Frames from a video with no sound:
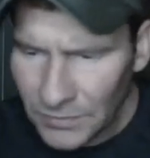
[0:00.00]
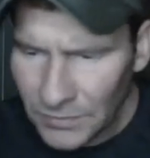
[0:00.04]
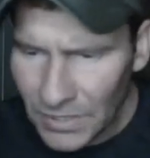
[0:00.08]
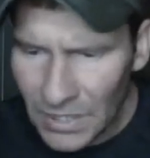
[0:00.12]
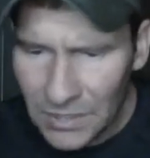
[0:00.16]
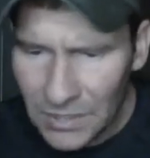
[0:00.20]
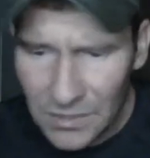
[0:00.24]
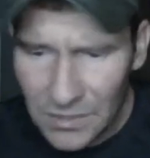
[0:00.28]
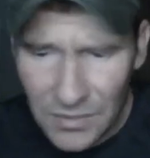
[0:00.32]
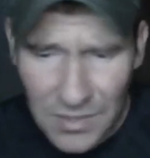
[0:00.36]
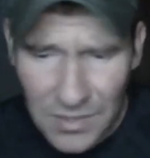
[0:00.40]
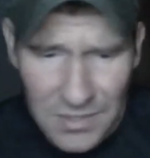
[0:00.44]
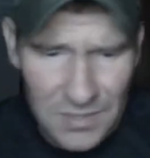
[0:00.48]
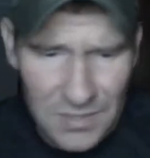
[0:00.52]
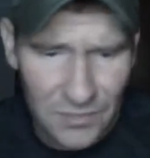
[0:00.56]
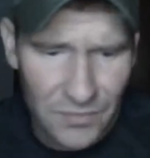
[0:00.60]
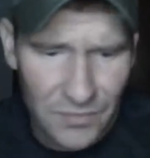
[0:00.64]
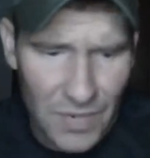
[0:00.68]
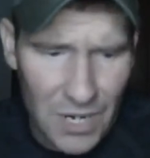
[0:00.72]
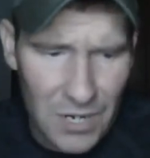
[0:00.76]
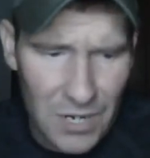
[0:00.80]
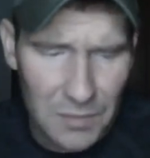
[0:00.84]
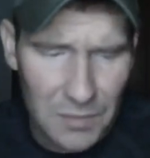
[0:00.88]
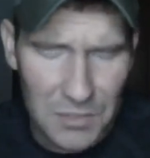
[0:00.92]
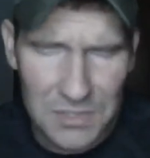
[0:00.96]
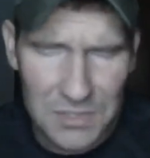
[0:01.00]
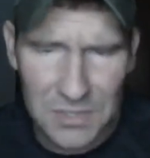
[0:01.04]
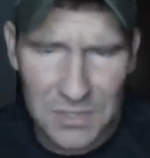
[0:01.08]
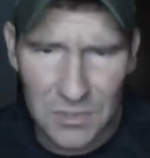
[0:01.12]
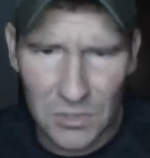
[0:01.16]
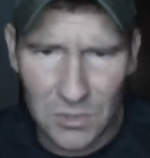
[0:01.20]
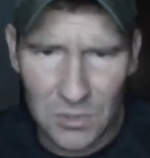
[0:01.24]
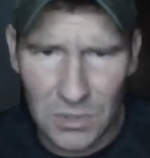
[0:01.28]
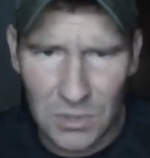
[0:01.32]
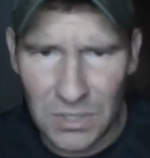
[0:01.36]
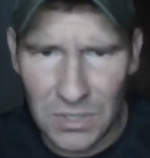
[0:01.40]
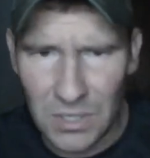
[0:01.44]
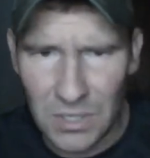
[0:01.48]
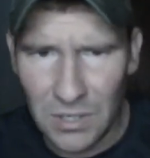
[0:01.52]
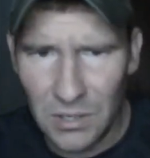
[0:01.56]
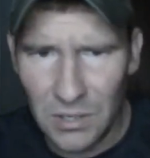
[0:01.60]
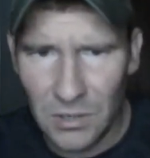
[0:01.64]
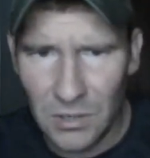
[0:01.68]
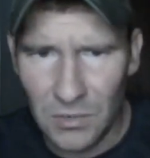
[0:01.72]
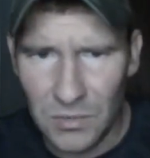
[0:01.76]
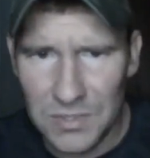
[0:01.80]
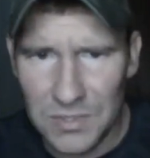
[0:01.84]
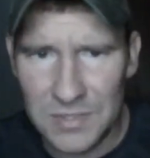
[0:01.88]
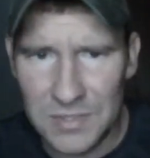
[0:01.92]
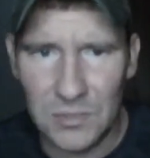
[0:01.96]
into these environments, and you can
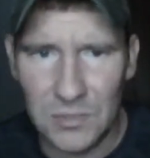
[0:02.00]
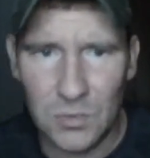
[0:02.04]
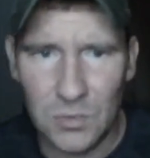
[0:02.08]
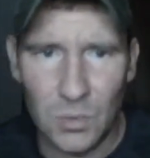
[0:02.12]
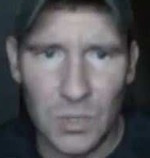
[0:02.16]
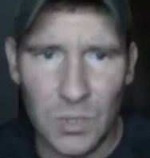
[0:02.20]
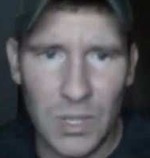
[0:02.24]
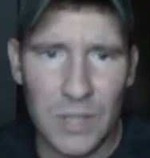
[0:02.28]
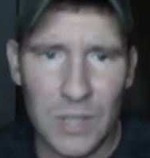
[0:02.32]
hear residual